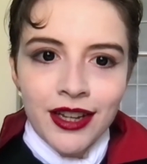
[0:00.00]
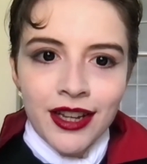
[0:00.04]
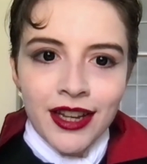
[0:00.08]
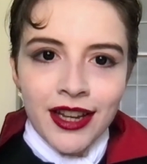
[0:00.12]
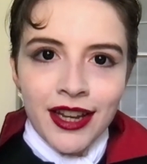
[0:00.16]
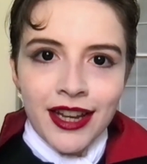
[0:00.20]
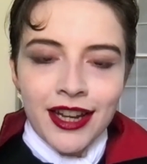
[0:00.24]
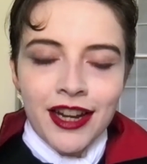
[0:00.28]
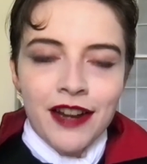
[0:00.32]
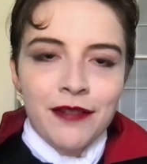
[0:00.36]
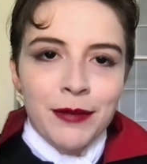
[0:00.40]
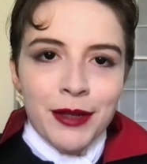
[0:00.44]

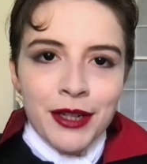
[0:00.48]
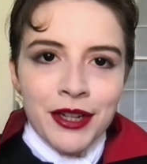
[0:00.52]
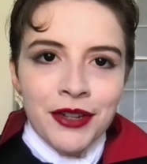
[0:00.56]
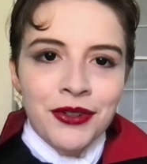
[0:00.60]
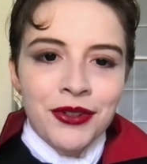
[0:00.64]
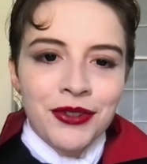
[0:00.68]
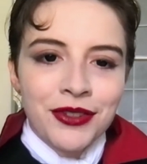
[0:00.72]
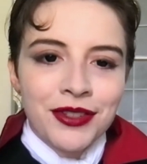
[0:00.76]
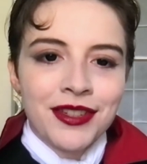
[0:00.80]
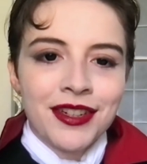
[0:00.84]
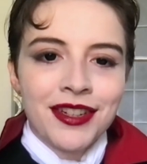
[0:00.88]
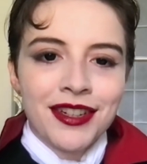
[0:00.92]
And I've been
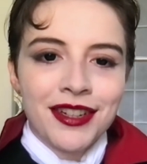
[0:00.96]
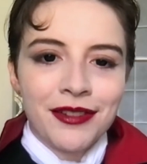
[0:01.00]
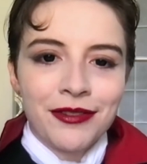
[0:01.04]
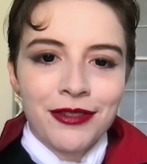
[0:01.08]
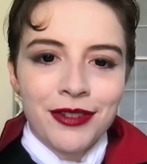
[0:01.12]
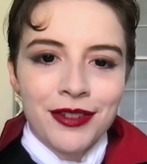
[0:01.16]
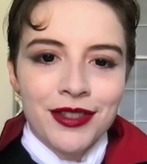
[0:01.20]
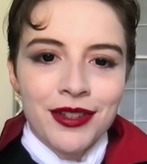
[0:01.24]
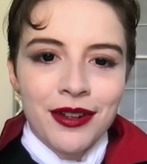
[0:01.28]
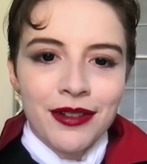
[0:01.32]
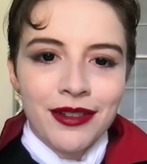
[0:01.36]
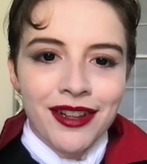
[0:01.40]
interested in it for
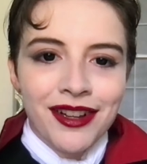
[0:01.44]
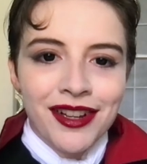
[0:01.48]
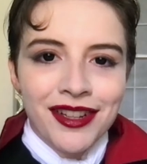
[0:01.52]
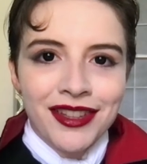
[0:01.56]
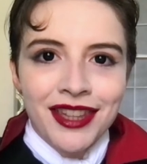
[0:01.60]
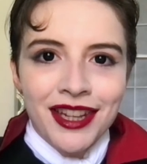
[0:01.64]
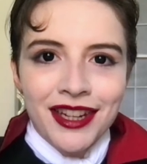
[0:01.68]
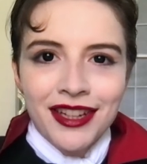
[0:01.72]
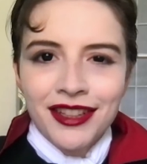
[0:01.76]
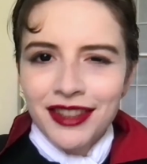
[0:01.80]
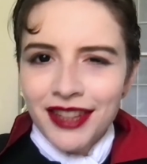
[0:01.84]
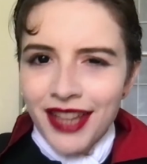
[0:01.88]
so long
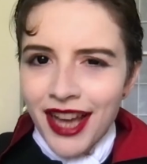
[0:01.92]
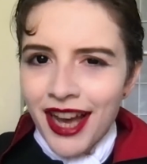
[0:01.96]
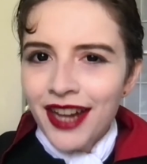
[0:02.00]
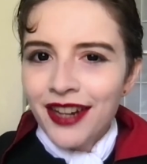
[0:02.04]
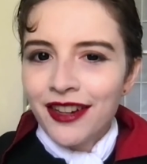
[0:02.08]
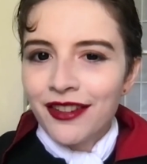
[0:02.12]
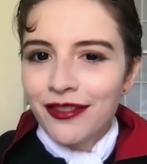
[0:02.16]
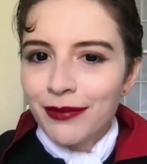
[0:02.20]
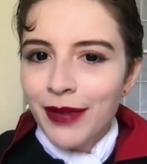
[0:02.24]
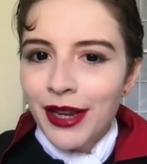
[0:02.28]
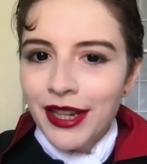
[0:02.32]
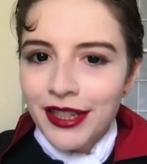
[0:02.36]
that a lot
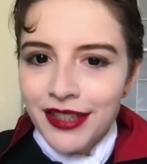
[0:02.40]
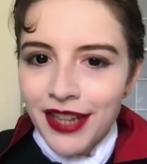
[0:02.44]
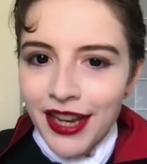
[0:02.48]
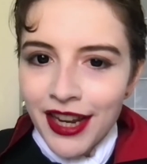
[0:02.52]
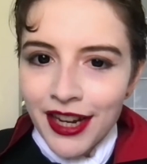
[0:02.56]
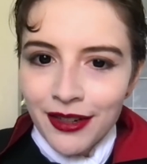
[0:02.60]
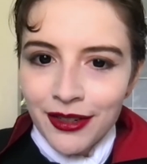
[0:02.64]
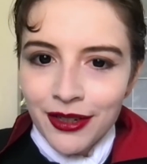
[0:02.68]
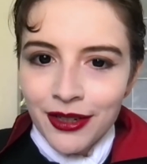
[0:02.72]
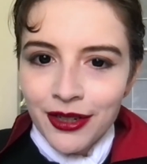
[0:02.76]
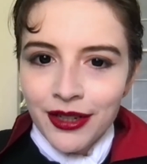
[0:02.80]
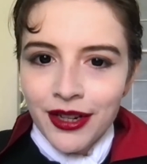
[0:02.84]
of my
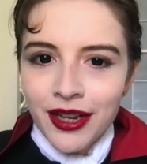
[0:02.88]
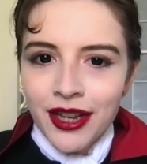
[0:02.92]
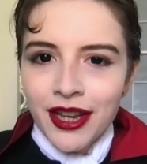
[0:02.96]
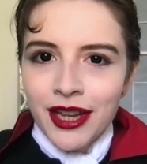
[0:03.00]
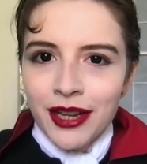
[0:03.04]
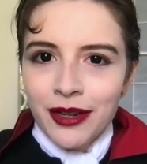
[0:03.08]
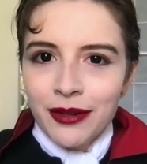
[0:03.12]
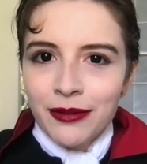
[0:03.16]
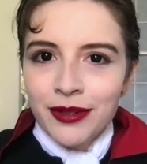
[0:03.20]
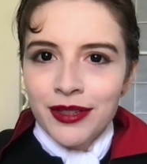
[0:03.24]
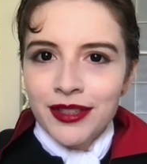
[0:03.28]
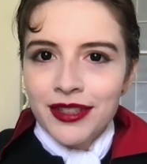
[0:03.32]
terror
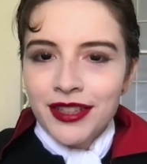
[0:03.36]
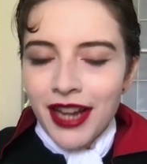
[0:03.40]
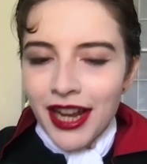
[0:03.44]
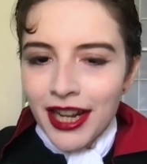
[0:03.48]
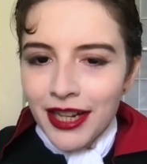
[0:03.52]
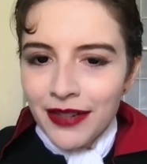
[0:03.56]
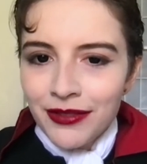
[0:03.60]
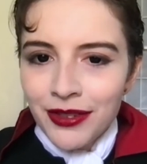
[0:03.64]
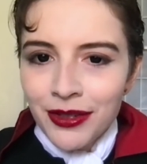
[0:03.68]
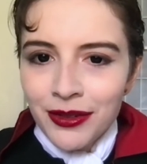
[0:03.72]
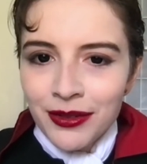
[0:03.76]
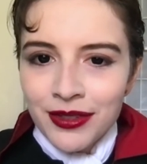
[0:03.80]
was kind
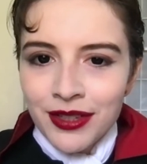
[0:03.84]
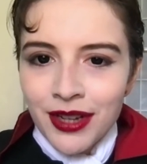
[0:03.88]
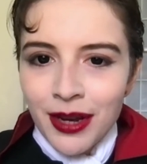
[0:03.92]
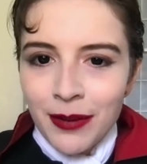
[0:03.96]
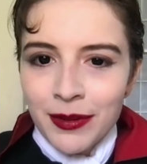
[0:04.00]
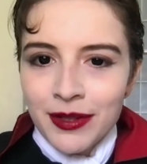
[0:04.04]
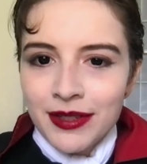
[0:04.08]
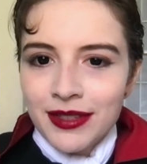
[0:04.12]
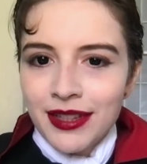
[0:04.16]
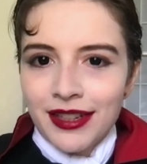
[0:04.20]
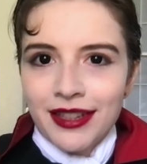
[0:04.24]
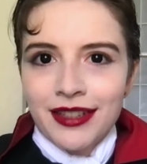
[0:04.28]
of used up
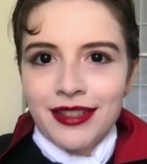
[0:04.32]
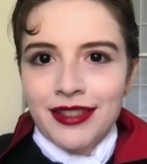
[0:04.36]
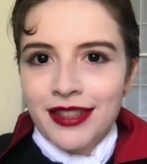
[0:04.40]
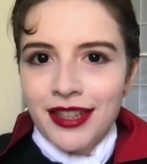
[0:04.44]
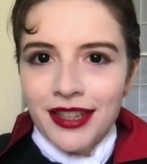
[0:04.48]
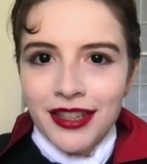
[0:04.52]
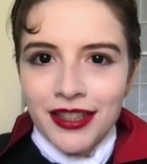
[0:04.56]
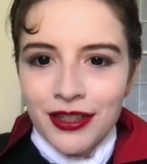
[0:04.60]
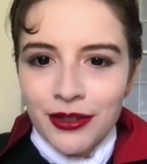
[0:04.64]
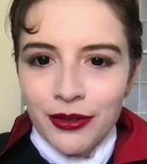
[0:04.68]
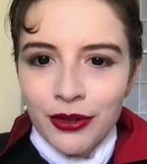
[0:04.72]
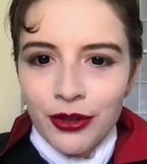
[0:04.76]
as like a
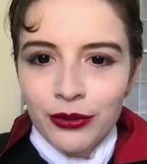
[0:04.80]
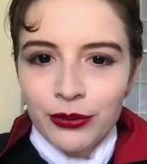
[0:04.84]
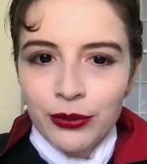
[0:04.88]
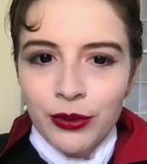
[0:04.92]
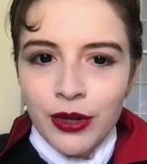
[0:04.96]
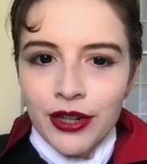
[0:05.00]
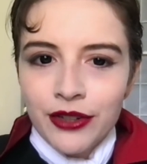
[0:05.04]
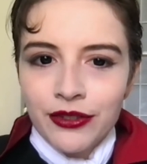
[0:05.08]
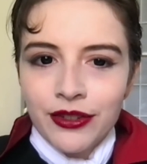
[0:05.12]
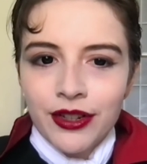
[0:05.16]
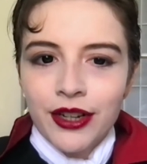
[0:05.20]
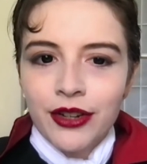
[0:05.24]
six-year-old
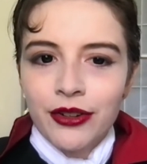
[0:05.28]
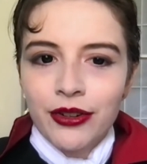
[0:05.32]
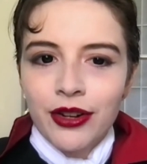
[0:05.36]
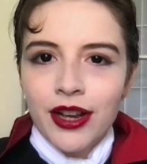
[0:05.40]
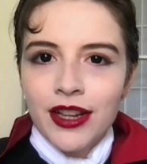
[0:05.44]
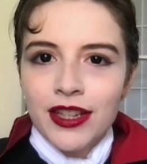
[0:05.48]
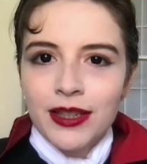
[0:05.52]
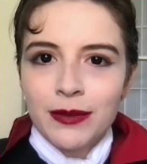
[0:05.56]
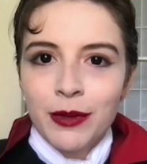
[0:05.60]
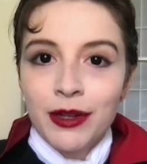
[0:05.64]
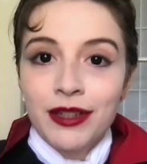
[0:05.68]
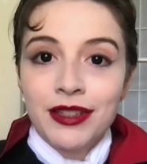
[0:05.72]
wandering
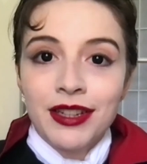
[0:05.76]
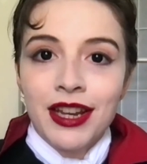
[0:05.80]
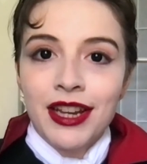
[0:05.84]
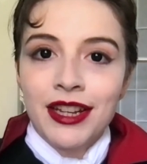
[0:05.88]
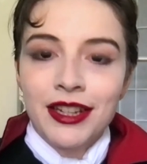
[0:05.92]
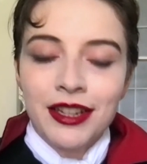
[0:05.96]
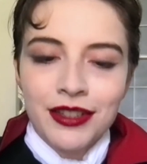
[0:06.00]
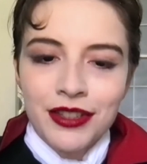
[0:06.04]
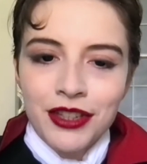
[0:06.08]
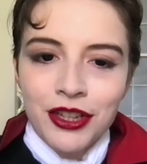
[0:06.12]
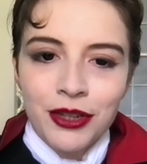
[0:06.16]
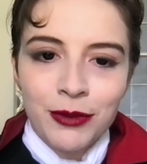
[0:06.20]
across
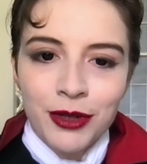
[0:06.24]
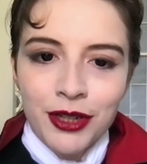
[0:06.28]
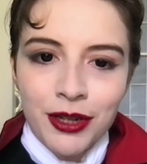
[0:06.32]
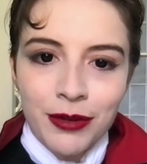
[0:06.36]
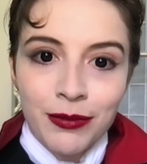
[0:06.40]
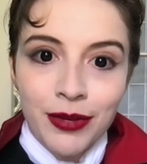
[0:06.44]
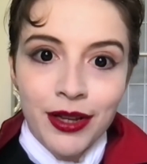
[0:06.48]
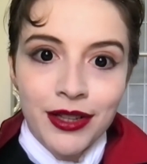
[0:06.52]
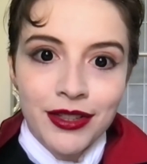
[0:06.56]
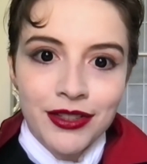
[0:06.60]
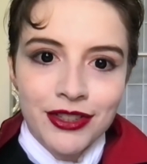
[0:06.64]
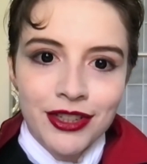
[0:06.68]
spontaneous human
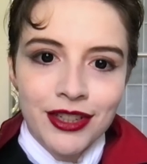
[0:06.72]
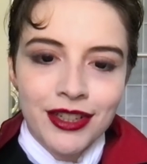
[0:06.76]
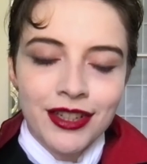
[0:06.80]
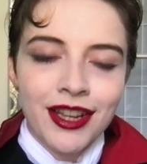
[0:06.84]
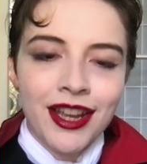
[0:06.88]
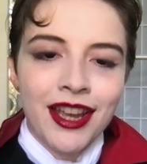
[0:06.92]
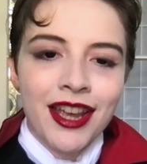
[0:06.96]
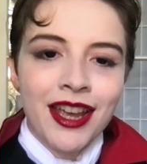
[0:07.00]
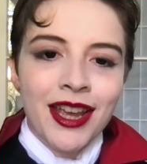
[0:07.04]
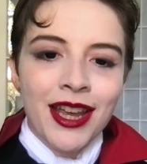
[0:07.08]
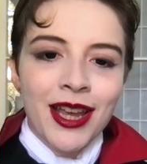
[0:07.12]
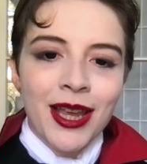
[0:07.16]
combustion
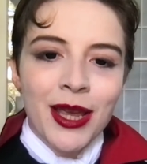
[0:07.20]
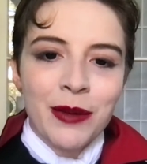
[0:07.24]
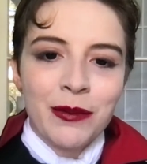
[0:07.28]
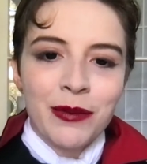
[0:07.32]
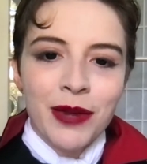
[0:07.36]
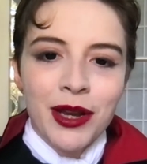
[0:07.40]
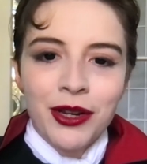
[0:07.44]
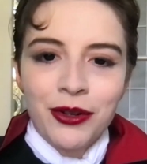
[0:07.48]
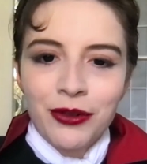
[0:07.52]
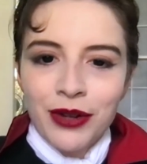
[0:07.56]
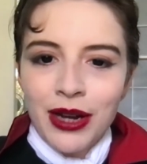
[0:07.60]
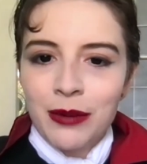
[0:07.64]
in
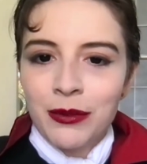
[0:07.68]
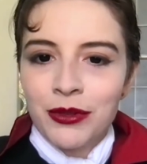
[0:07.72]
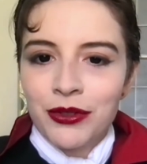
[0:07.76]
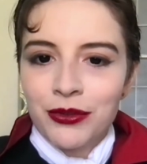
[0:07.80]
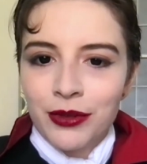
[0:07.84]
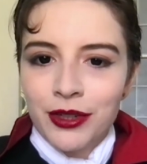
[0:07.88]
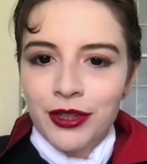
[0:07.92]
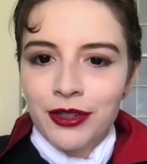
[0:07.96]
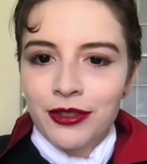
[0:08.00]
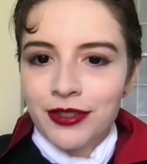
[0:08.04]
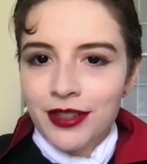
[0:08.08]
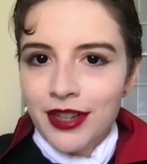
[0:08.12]
my grandma's
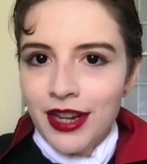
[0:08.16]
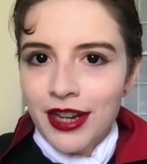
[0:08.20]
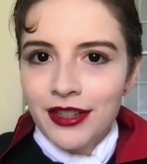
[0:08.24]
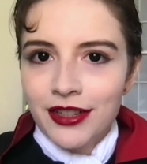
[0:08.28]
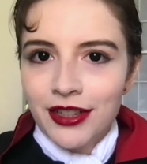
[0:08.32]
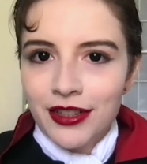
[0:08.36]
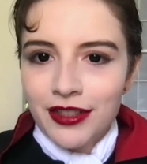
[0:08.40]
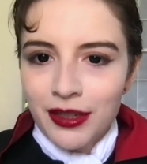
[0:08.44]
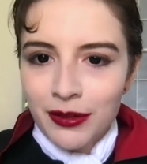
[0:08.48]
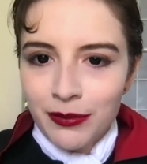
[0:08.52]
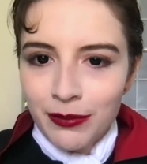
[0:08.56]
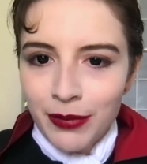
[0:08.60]
Reader's
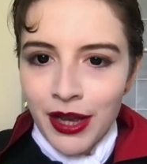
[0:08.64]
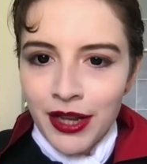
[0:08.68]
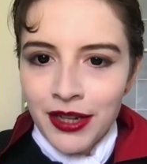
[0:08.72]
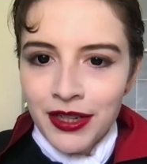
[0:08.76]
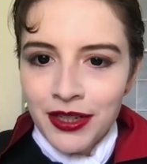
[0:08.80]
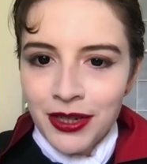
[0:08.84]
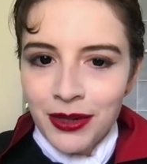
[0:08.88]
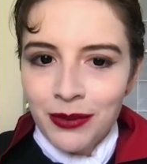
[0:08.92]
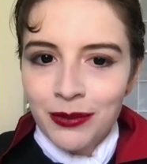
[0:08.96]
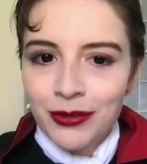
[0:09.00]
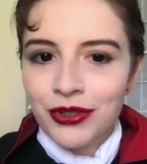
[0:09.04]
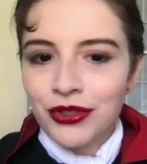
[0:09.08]
Digest
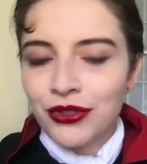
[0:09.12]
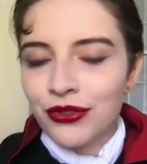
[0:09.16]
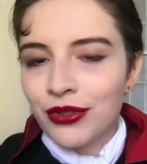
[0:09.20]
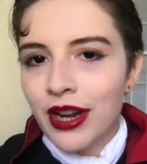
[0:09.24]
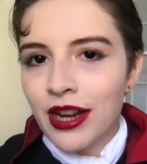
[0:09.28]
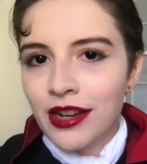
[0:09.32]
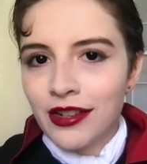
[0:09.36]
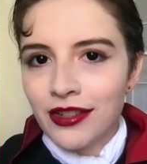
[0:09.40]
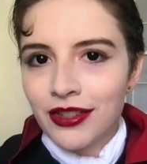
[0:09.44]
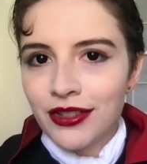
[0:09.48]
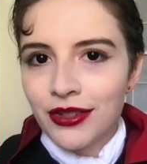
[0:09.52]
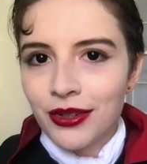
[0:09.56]
compendium,
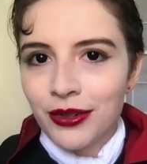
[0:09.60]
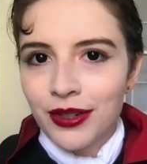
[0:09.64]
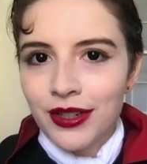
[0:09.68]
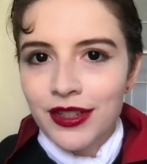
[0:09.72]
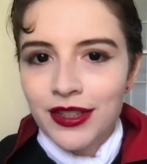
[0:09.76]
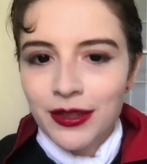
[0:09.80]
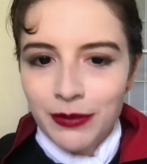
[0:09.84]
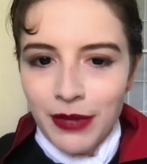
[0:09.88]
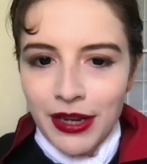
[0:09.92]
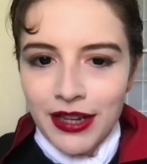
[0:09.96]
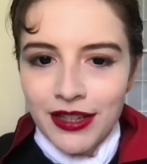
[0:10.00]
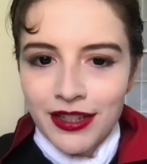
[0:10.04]
Strange Stories,
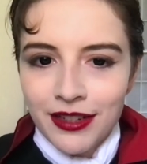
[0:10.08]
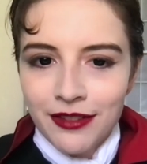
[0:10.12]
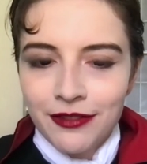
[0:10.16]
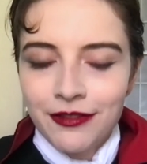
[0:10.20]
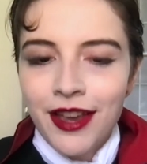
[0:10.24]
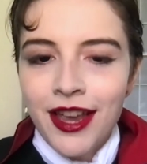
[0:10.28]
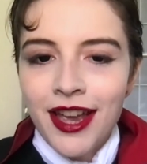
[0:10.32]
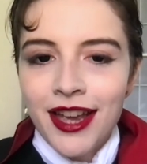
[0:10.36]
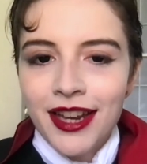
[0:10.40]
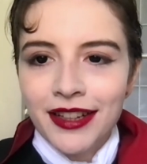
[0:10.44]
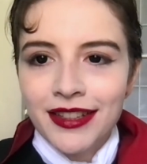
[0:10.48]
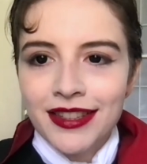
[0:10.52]
Amazing
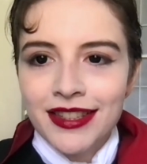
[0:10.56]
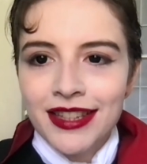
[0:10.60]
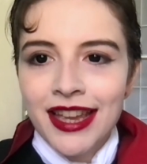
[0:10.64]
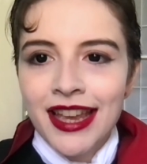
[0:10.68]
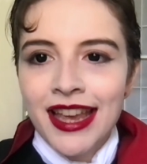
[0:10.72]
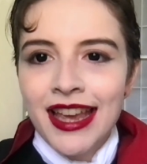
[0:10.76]
Facts.